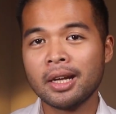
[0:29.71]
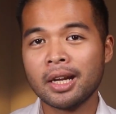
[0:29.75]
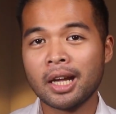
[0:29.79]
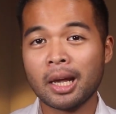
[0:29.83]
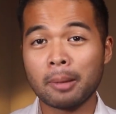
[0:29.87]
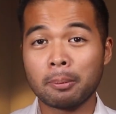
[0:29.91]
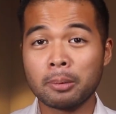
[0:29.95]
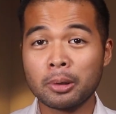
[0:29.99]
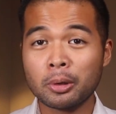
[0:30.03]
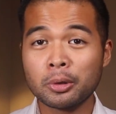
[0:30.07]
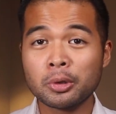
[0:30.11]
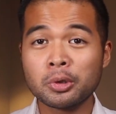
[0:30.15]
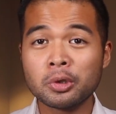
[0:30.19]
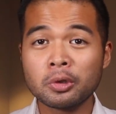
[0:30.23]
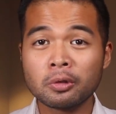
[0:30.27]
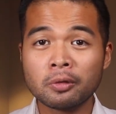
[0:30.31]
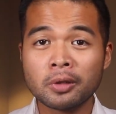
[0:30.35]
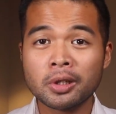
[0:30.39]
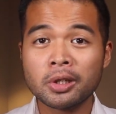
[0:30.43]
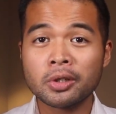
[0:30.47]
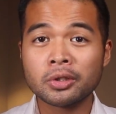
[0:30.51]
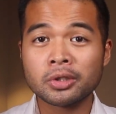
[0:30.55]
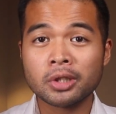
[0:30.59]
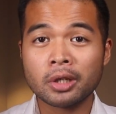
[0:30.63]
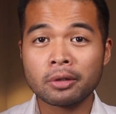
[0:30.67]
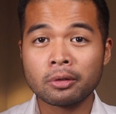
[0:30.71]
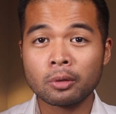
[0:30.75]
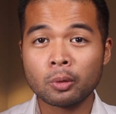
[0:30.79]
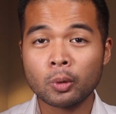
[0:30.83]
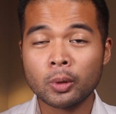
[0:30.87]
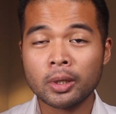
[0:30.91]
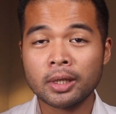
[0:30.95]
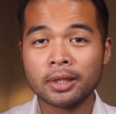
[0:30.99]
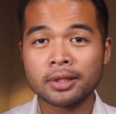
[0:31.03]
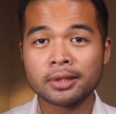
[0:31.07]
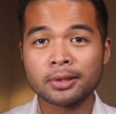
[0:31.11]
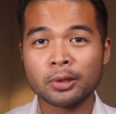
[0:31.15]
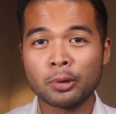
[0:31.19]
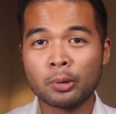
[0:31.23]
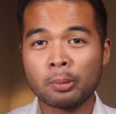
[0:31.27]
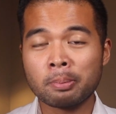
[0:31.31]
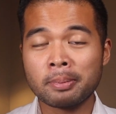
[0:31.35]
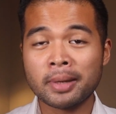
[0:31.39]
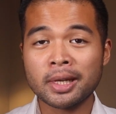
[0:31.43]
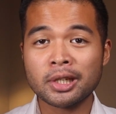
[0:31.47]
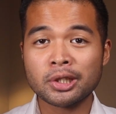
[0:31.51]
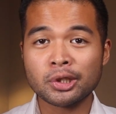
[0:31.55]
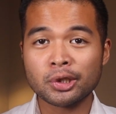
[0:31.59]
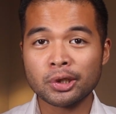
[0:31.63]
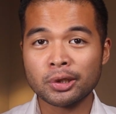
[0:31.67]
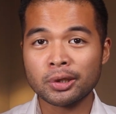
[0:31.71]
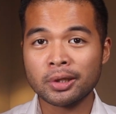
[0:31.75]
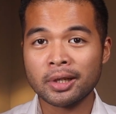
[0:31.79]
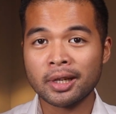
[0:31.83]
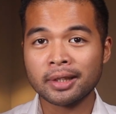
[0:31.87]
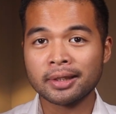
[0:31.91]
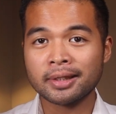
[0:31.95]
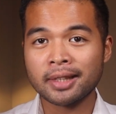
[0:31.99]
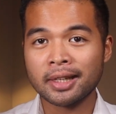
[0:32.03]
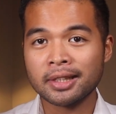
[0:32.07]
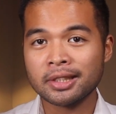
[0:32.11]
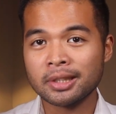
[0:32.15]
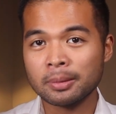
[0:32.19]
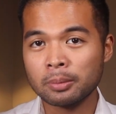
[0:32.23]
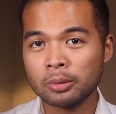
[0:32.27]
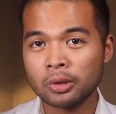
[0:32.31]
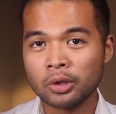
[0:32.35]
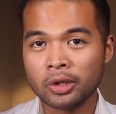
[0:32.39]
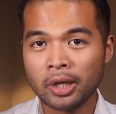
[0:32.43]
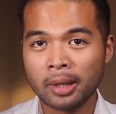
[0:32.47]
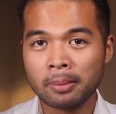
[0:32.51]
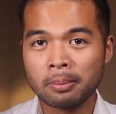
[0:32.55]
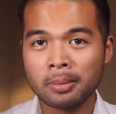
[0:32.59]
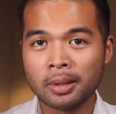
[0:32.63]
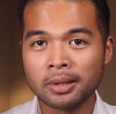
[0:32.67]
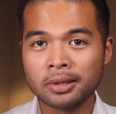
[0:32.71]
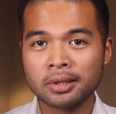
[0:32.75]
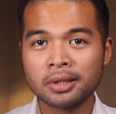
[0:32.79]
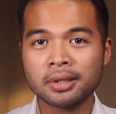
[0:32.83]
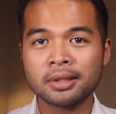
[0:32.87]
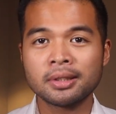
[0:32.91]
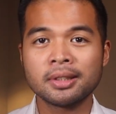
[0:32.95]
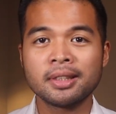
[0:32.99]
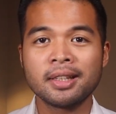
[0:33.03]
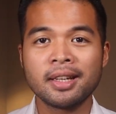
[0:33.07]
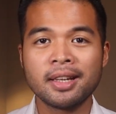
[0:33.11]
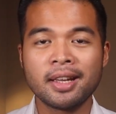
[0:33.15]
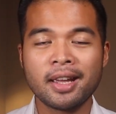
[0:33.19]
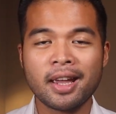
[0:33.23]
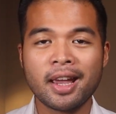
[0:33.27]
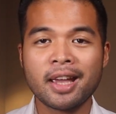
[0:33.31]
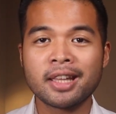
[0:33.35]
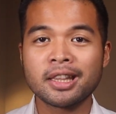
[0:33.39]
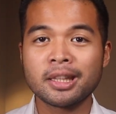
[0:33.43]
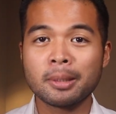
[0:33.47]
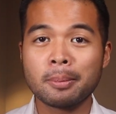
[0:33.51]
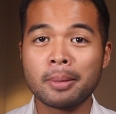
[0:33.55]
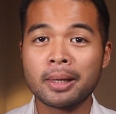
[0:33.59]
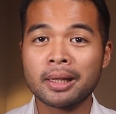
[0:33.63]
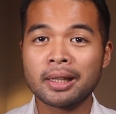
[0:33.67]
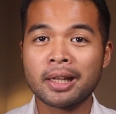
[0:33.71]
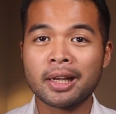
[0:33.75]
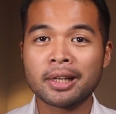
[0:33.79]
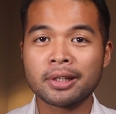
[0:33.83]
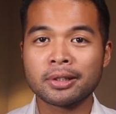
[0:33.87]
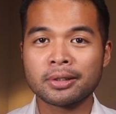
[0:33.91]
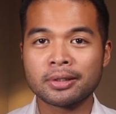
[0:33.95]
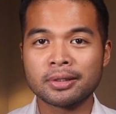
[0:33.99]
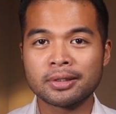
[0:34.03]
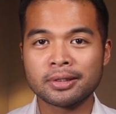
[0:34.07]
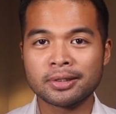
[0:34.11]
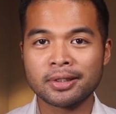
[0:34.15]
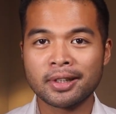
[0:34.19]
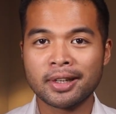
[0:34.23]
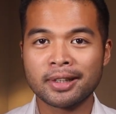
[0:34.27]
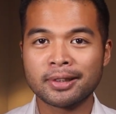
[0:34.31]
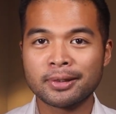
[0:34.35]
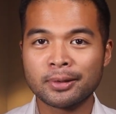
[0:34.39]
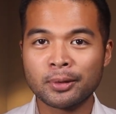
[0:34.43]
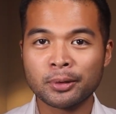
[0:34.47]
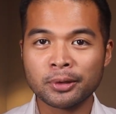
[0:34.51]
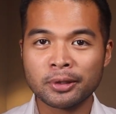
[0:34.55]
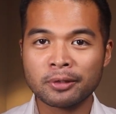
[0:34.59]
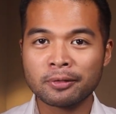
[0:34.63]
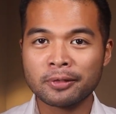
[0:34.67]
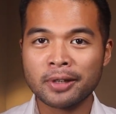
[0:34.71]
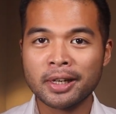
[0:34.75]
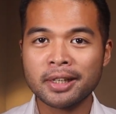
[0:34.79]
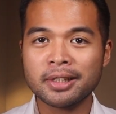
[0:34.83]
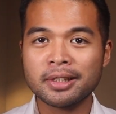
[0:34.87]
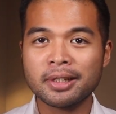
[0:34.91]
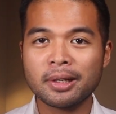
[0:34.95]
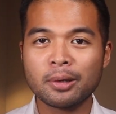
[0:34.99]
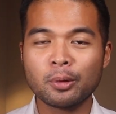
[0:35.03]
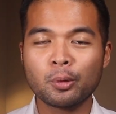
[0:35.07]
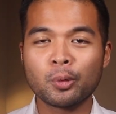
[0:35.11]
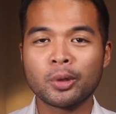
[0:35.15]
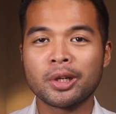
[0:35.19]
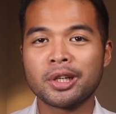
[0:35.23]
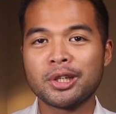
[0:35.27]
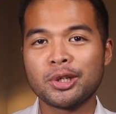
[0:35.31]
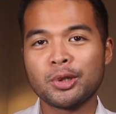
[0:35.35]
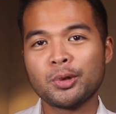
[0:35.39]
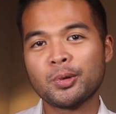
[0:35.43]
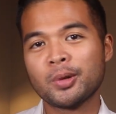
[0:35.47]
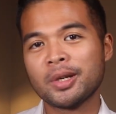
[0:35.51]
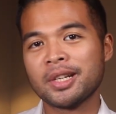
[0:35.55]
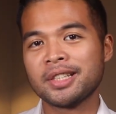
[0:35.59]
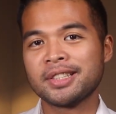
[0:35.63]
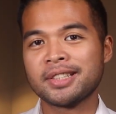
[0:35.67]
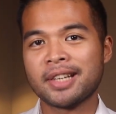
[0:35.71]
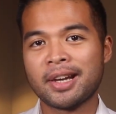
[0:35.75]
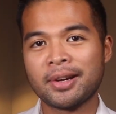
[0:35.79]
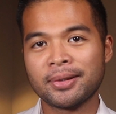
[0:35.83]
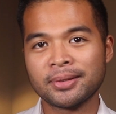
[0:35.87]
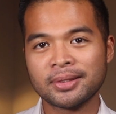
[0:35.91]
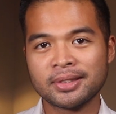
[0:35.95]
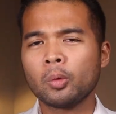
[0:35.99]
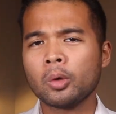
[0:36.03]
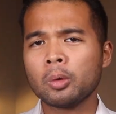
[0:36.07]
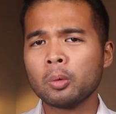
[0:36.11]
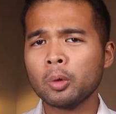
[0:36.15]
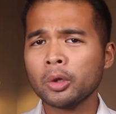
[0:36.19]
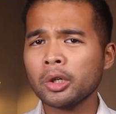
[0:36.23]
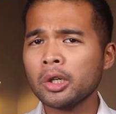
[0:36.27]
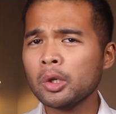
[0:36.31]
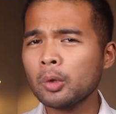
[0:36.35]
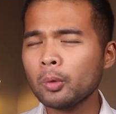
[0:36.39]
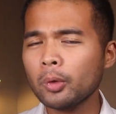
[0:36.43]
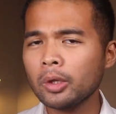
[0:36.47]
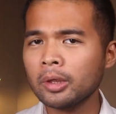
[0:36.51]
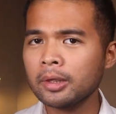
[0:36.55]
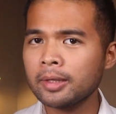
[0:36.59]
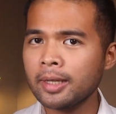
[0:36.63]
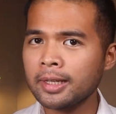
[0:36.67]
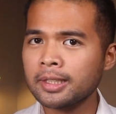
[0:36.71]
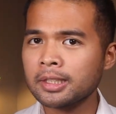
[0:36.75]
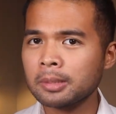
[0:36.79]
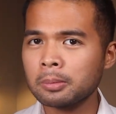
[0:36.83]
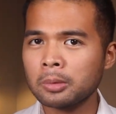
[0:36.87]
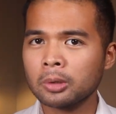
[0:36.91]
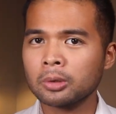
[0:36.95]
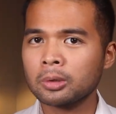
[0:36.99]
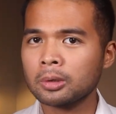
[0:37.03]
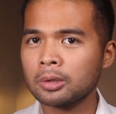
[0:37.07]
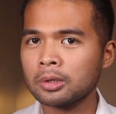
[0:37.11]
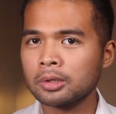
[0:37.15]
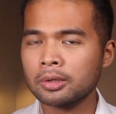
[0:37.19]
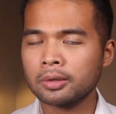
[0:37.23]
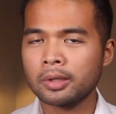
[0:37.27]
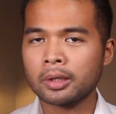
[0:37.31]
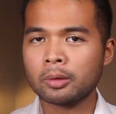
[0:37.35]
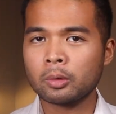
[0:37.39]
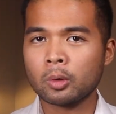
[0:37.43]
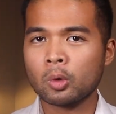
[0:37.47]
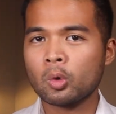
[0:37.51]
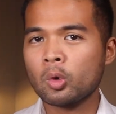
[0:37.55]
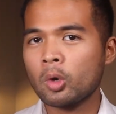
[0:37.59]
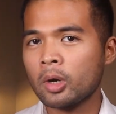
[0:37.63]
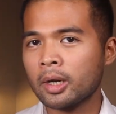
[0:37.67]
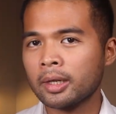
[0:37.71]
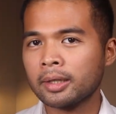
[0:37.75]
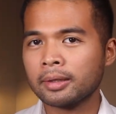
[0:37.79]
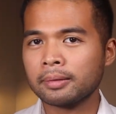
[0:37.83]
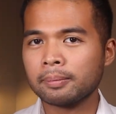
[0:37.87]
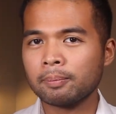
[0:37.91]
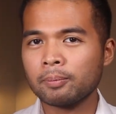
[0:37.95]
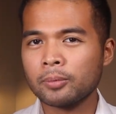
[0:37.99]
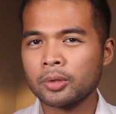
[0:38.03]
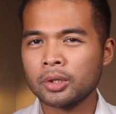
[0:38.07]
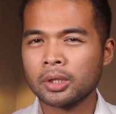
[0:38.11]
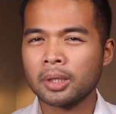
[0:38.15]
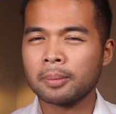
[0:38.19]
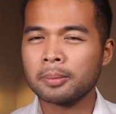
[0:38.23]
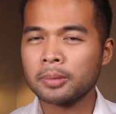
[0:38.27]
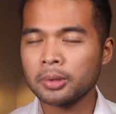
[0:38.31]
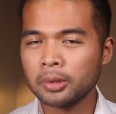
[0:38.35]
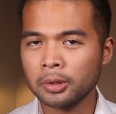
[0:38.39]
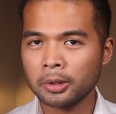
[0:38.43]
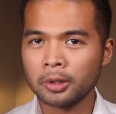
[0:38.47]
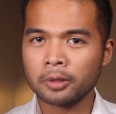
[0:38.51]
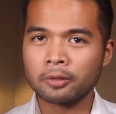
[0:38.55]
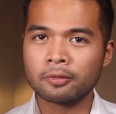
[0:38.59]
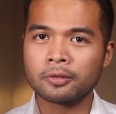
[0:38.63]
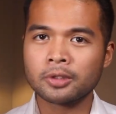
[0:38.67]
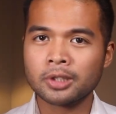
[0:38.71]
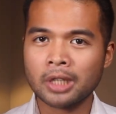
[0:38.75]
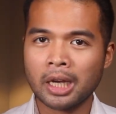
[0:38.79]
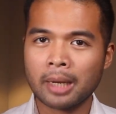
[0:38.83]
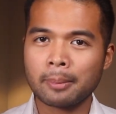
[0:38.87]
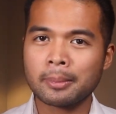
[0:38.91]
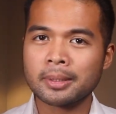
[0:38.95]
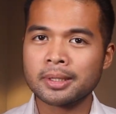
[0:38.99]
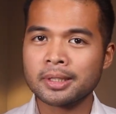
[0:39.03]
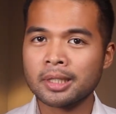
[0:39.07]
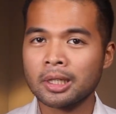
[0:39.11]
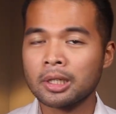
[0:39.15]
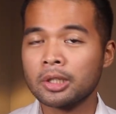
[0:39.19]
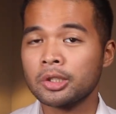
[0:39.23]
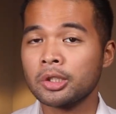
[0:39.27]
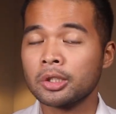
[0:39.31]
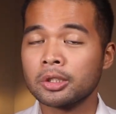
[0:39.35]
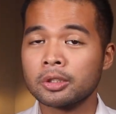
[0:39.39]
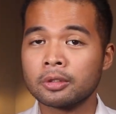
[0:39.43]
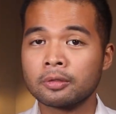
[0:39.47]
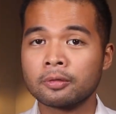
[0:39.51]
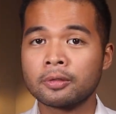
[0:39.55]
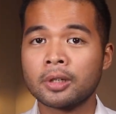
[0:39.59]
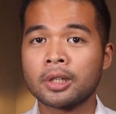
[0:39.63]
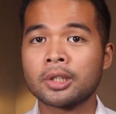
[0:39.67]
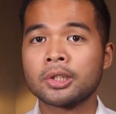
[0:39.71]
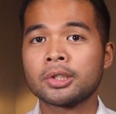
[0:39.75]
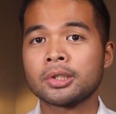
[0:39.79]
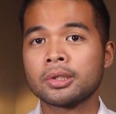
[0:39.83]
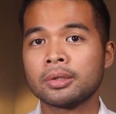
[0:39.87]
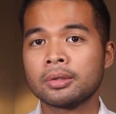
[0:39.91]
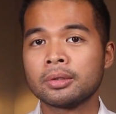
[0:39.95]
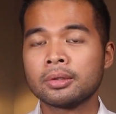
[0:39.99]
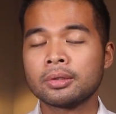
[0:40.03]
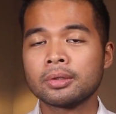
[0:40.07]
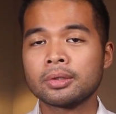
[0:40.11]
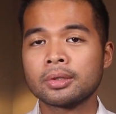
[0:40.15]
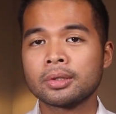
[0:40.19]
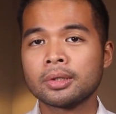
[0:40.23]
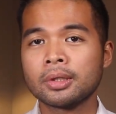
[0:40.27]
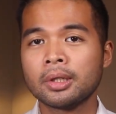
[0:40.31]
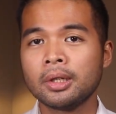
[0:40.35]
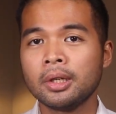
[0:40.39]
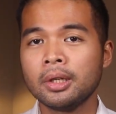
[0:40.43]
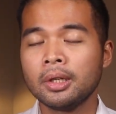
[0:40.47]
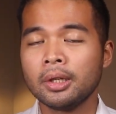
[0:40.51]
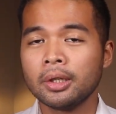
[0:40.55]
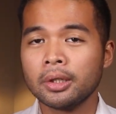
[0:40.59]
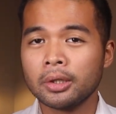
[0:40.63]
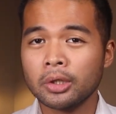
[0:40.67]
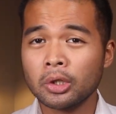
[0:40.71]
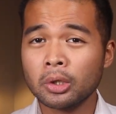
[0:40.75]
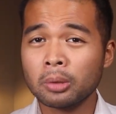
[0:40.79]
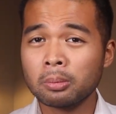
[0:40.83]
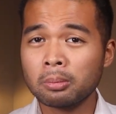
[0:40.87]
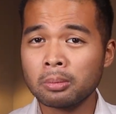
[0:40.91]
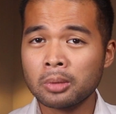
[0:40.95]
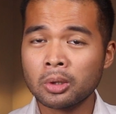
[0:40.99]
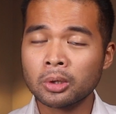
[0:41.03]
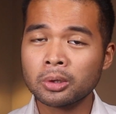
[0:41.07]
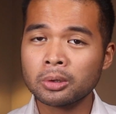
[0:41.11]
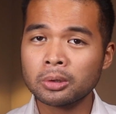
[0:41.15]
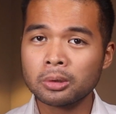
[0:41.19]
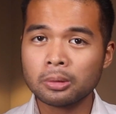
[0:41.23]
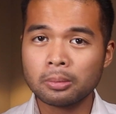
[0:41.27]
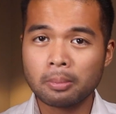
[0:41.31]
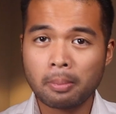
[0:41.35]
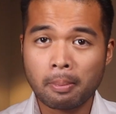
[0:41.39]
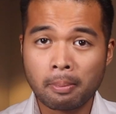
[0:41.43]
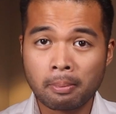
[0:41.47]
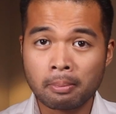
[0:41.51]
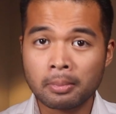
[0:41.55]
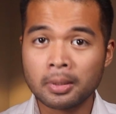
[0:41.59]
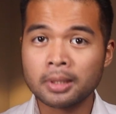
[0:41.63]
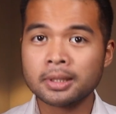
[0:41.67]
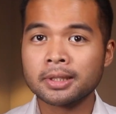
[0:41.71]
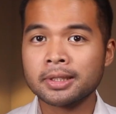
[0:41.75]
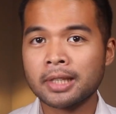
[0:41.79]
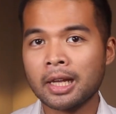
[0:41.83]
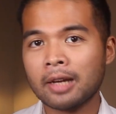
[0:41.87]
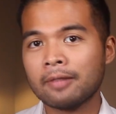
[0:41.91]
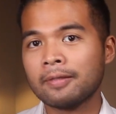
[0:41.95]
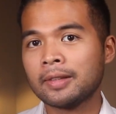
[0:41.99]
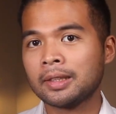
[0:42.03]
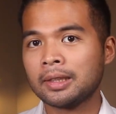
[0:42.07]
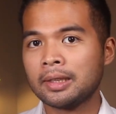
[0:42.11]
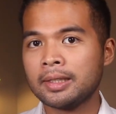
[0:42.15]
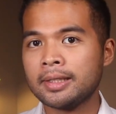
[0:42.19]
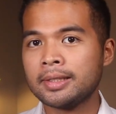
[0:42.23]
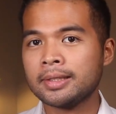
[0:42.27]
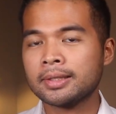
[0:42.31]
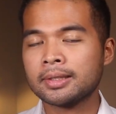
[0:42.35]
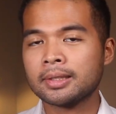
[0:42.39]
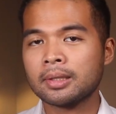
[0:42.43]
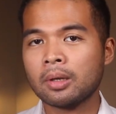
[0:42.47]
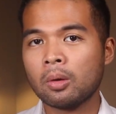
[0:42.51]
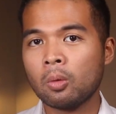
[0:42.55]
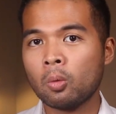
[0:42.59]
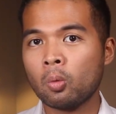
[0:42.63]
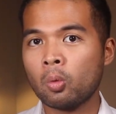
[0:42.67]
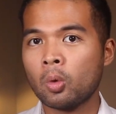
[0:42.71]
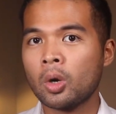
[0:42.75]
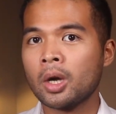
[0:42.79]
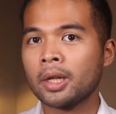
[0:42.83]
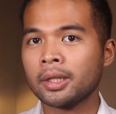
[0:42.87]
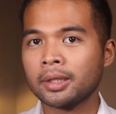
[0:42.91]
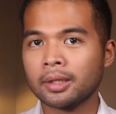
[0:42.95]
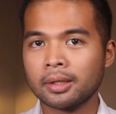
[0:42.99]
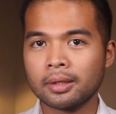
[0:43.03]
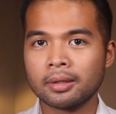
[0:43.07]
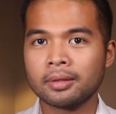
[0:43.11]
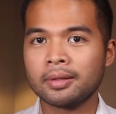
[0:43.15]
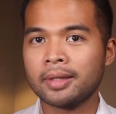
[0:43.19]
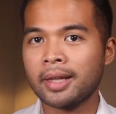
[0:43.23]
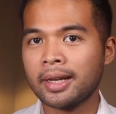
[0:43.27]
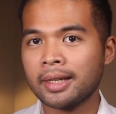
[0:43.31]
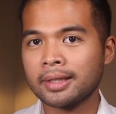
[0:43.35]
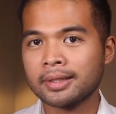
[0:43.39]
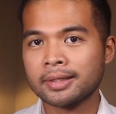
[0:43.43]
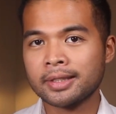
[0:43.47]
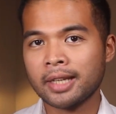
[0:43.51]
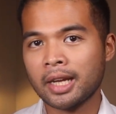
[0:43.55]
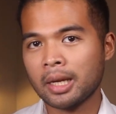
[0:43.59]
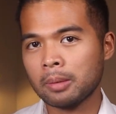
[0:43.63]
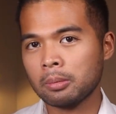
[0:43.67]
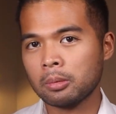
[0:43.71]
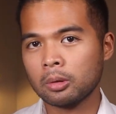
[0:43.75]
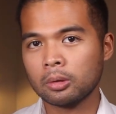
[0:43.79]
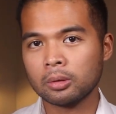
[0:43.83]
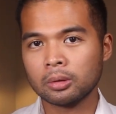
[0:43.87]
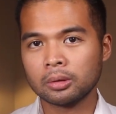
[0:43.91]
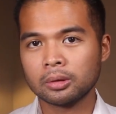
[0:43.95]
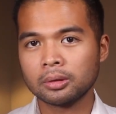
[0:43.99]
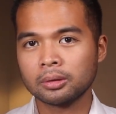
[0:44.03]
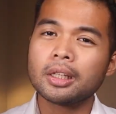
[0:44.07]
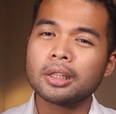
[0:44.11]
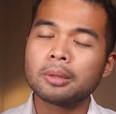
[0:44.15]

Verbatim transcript: I upload new videos every week, so make sure you hit that subscribe button and the bell icon to get notified when a new one is out. When working with data models that require some sort of time intelligence functions, your model must have at least one date table.